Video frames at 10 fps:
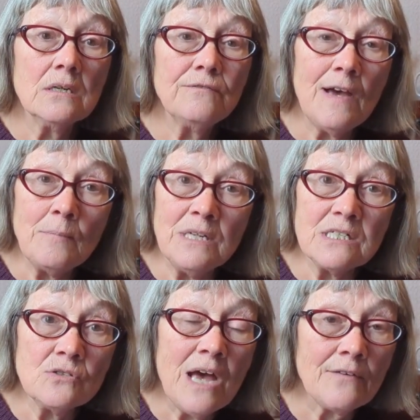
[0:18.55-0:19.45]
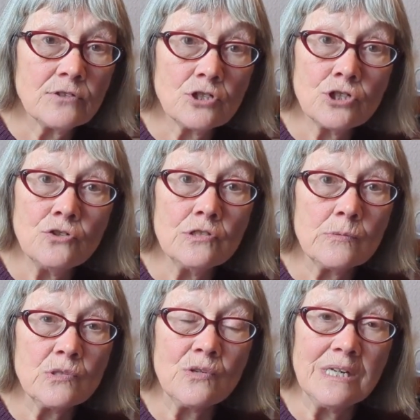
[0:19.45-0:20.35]
Families who have to
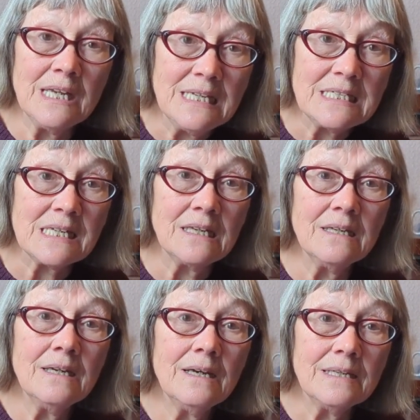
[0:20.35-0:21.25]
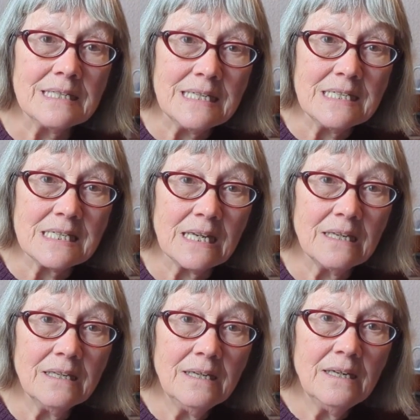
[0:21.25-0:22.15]
choose between heating and eating.